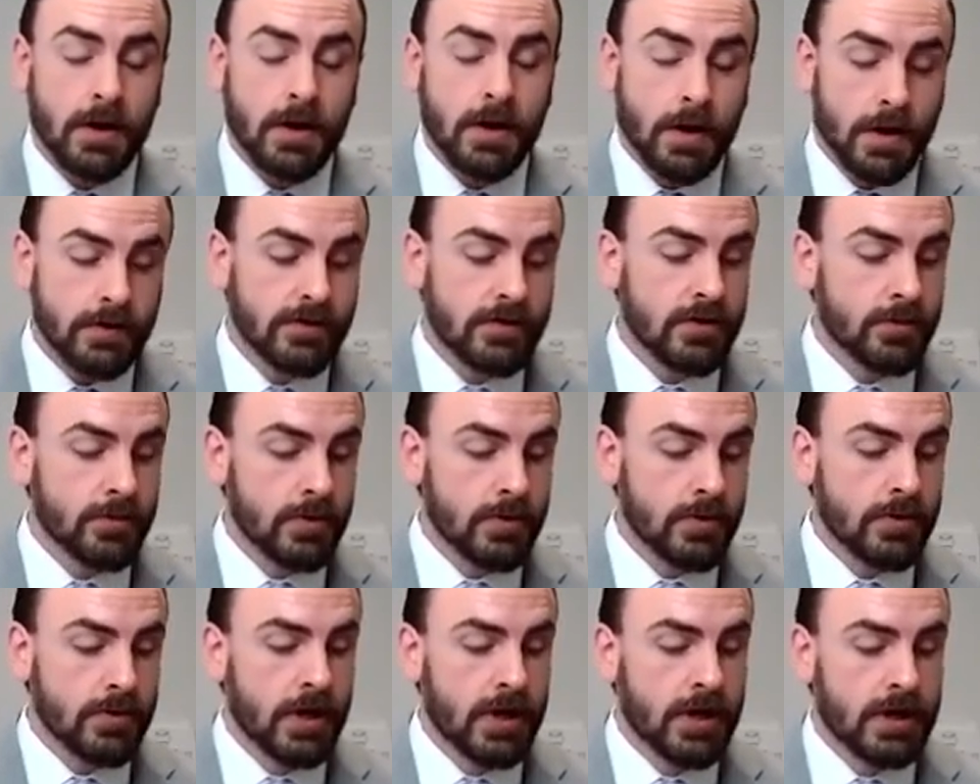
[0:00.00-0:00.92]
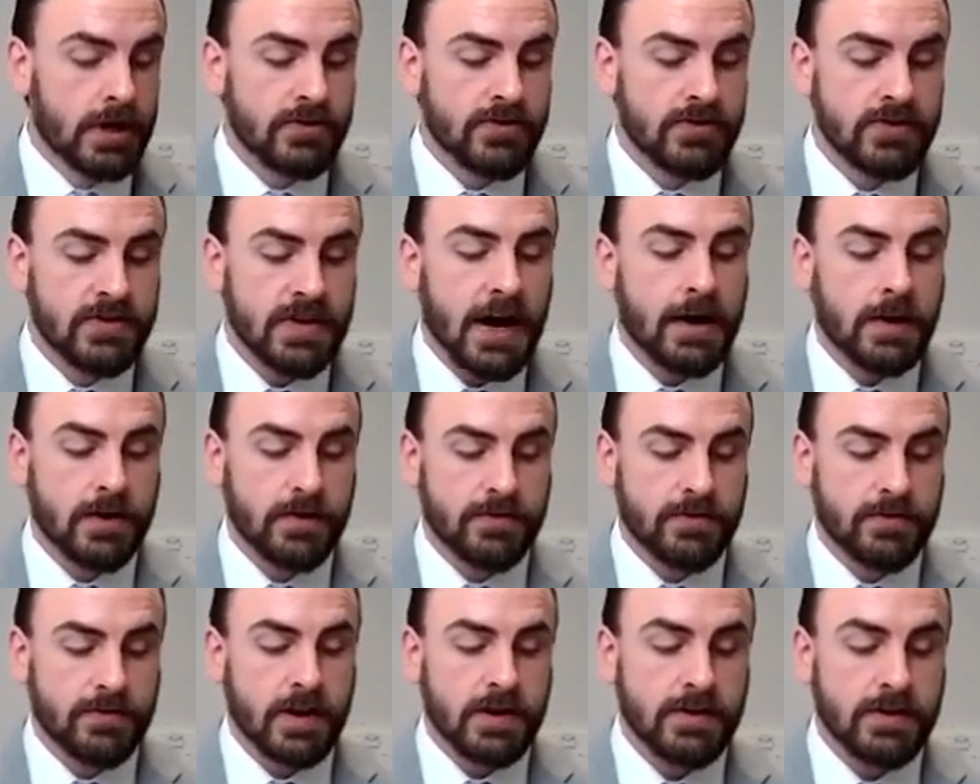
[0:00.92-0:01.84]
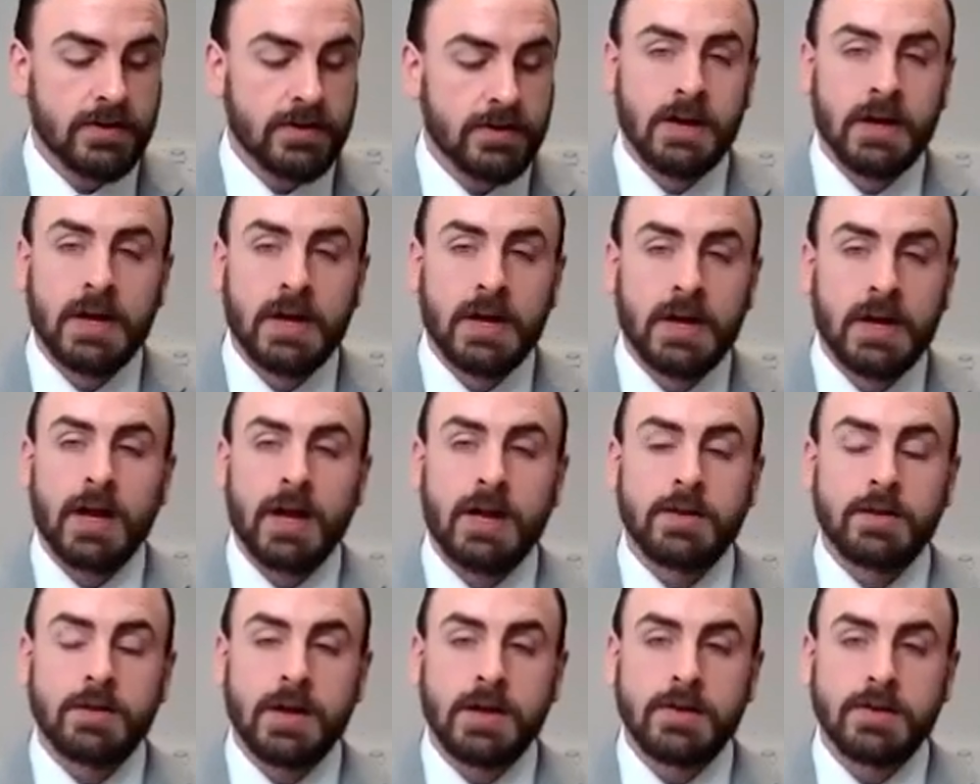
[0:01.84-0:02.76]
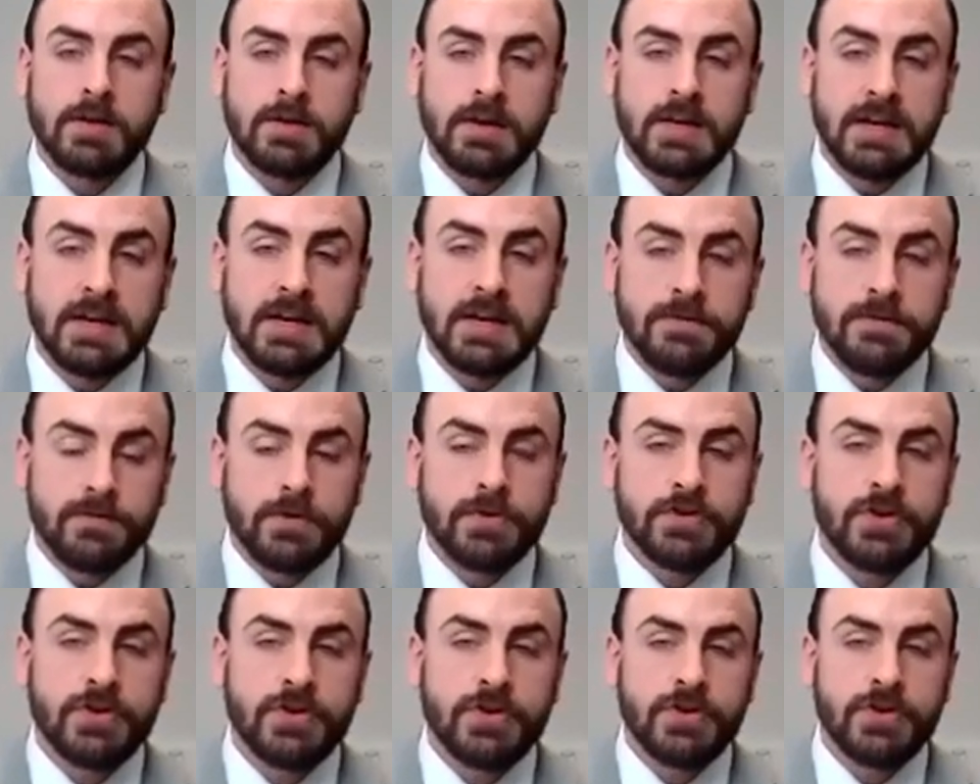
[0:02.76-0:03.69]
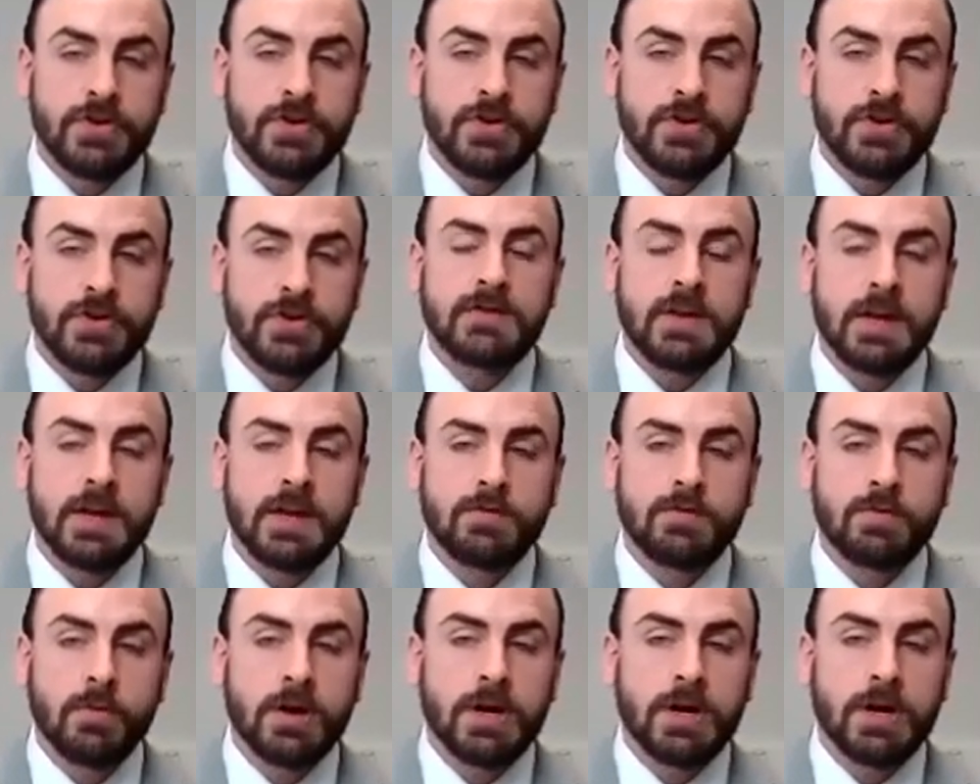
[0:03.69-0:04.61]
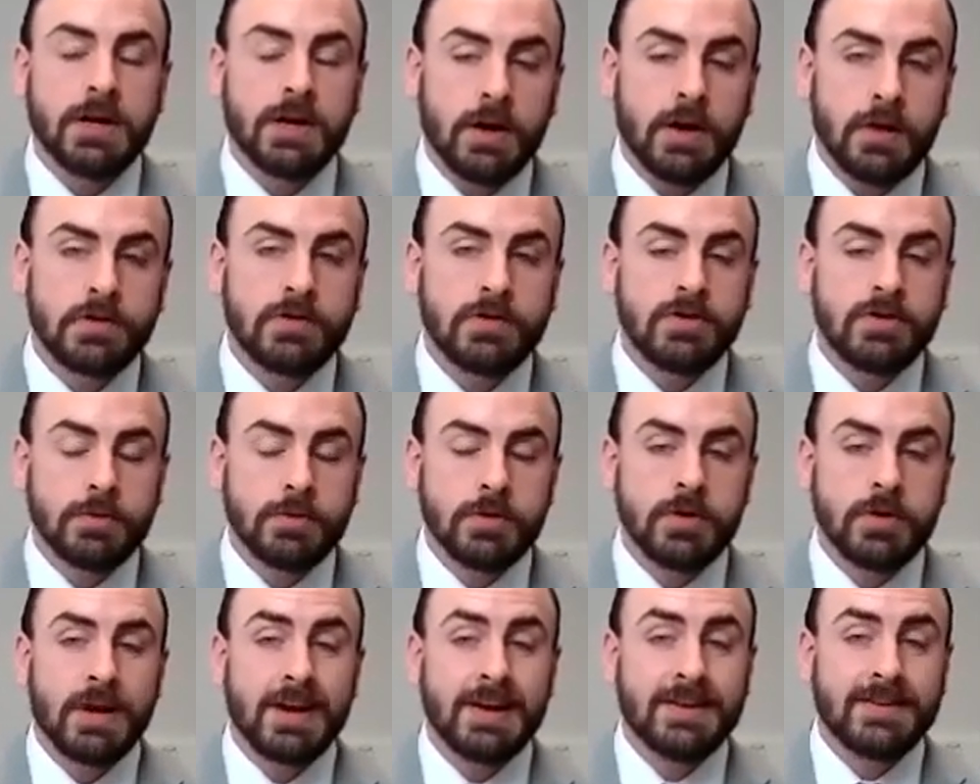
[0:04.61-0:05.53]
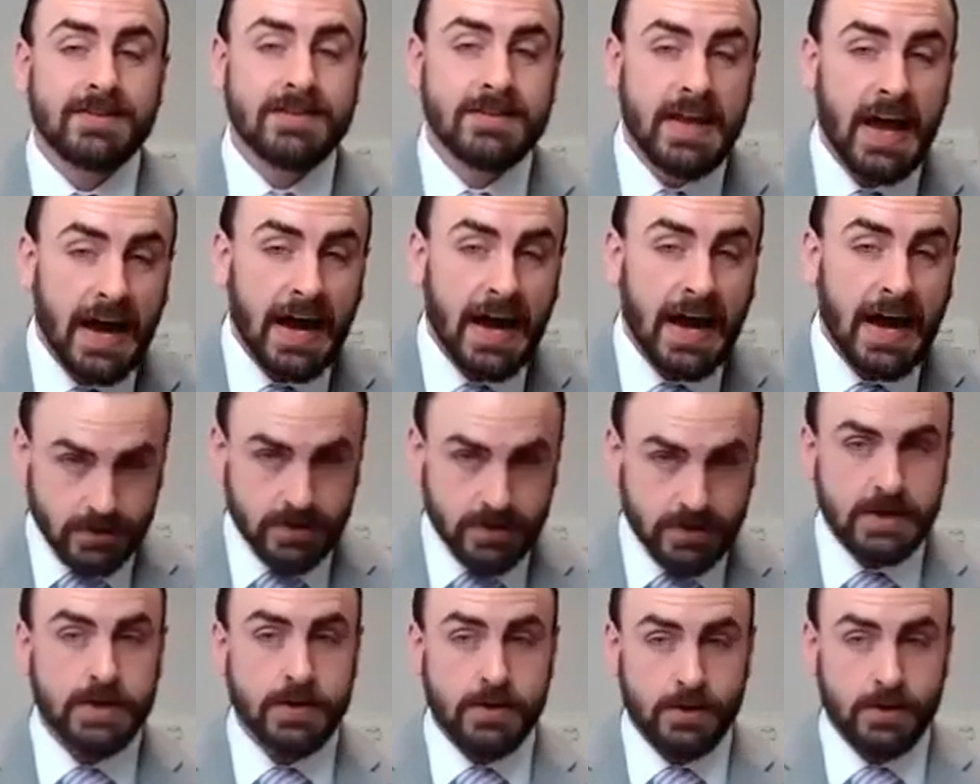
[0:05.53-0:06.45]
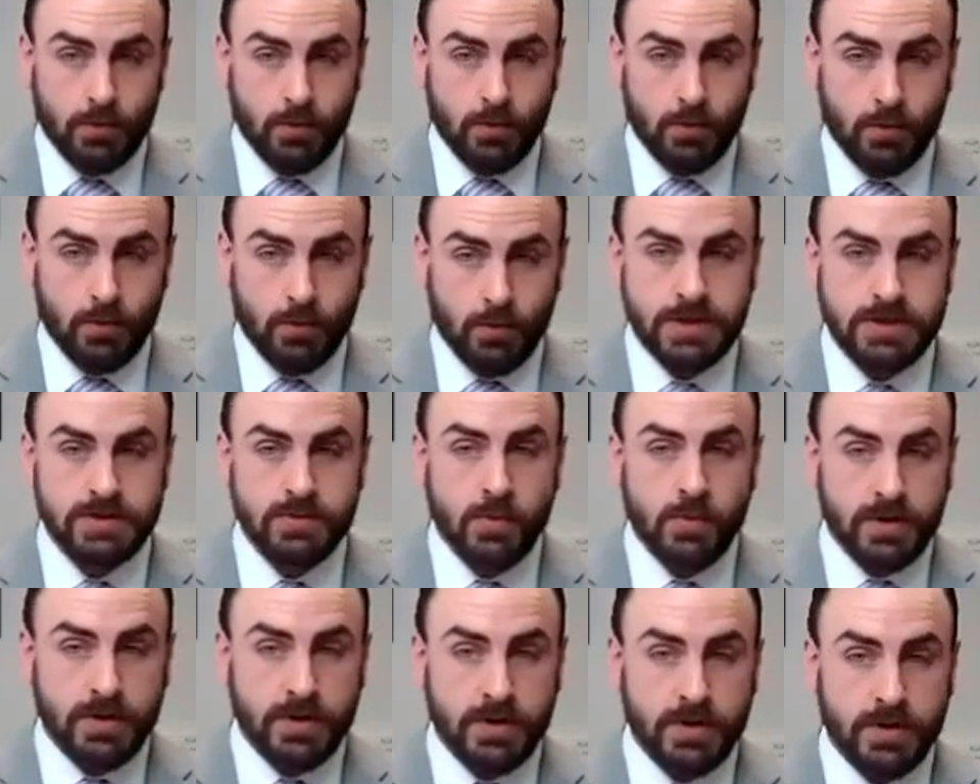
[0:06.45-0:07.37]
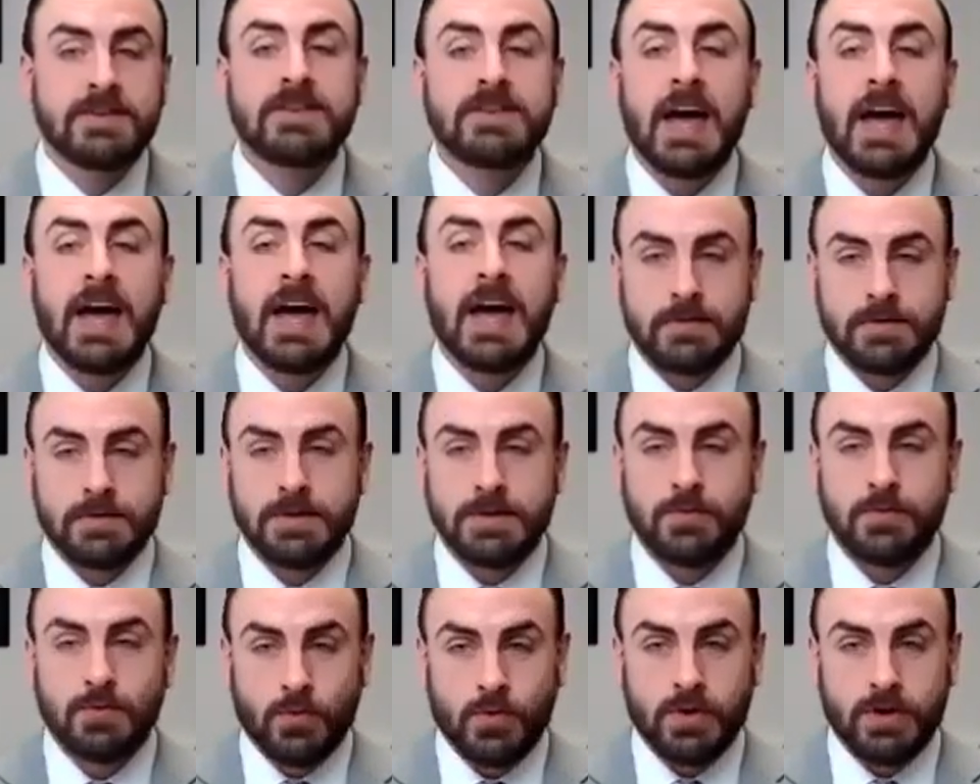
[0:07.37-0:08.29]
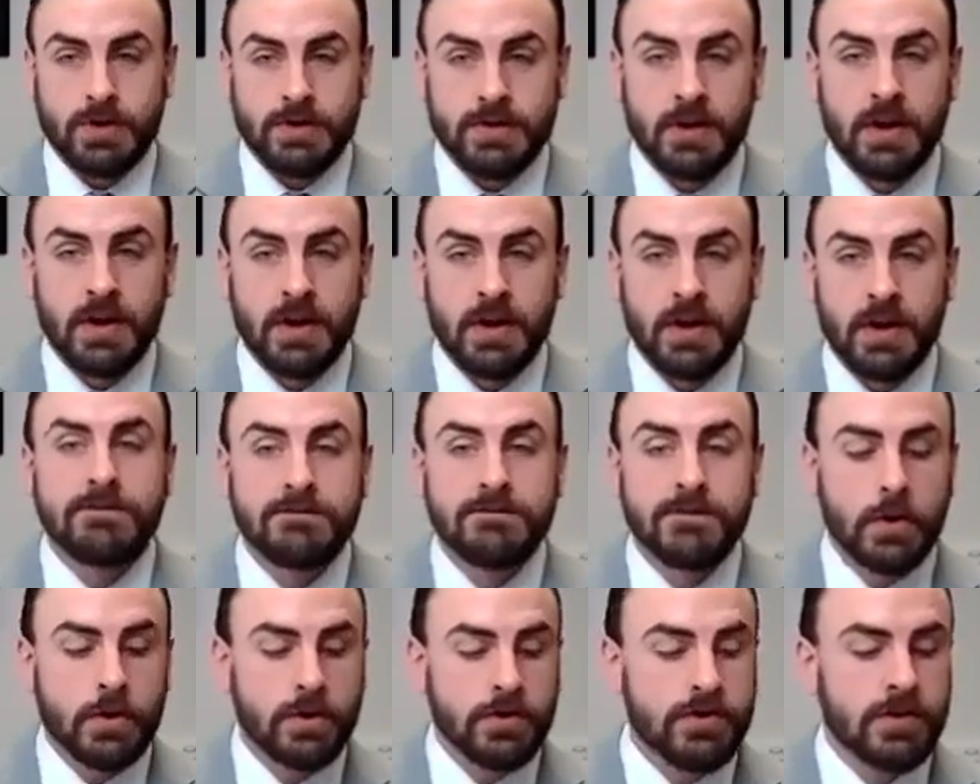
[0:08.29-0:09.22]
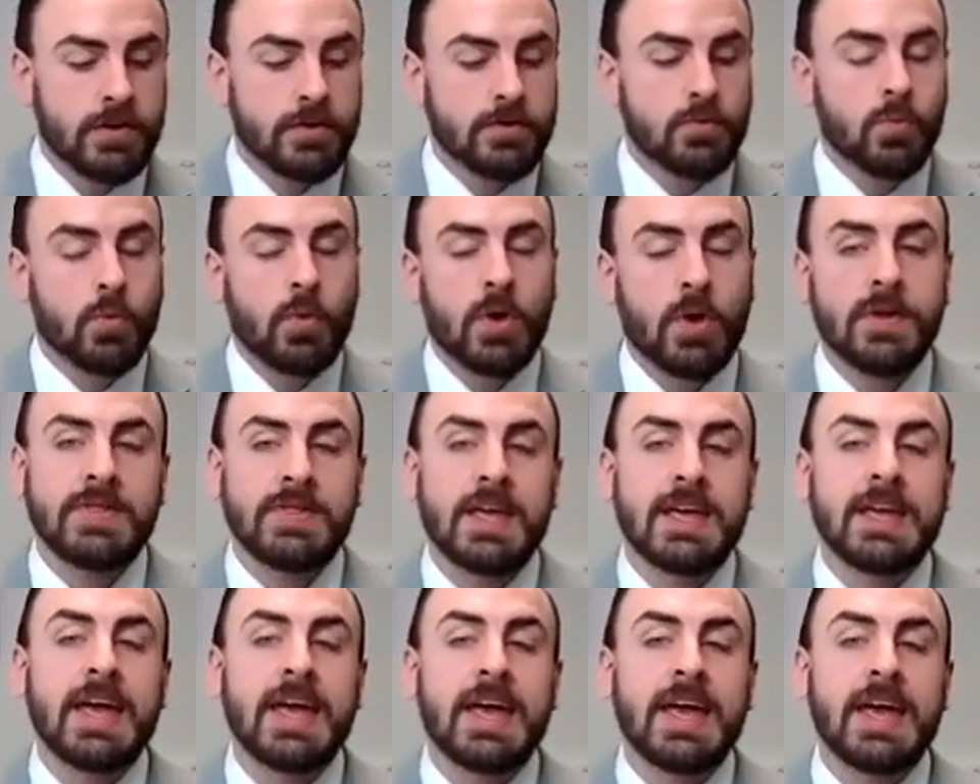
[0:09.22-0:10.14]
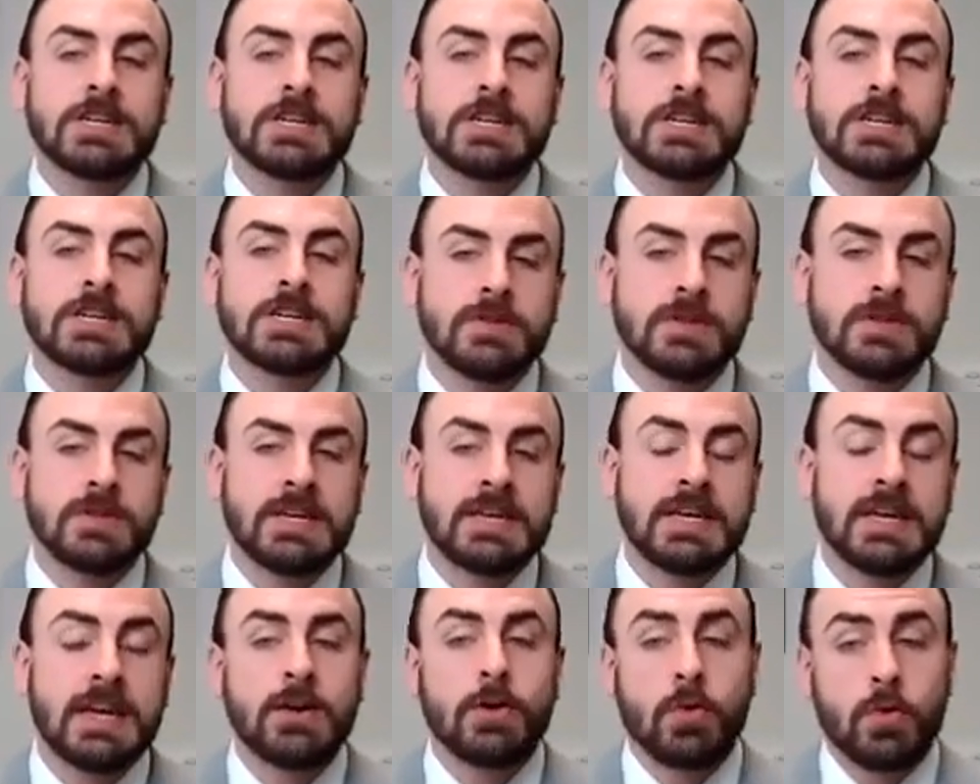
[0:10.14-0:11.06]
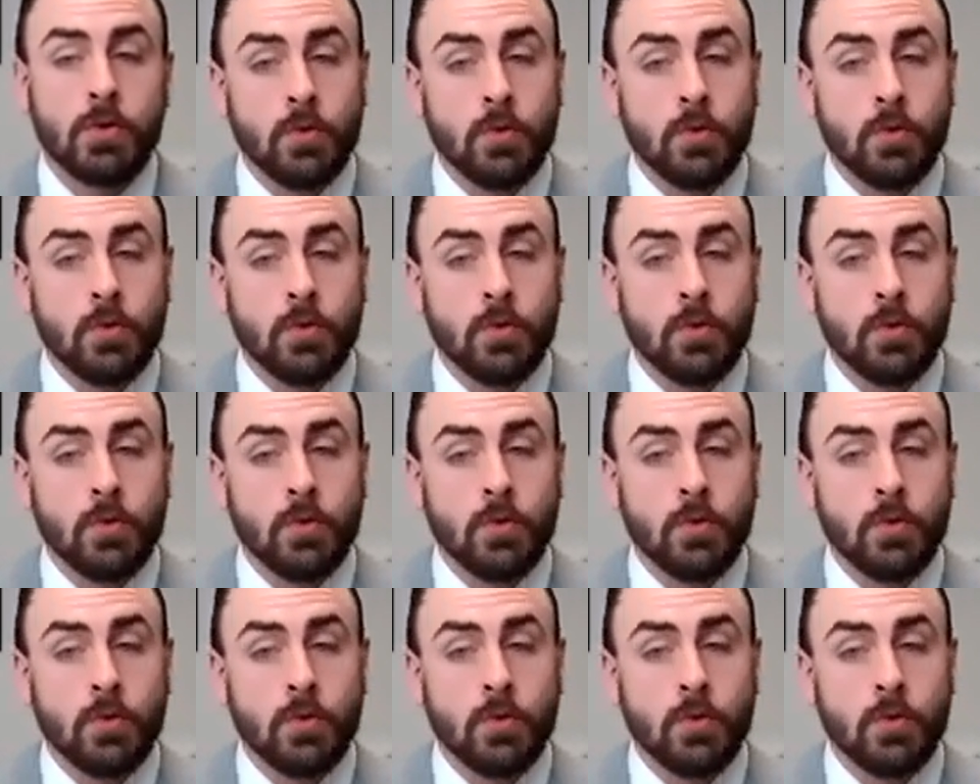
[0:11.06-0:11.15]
Customer sacrifice. And the key differentiator here is it's what a customer exactly wants, what they exactly want versus what they actually get or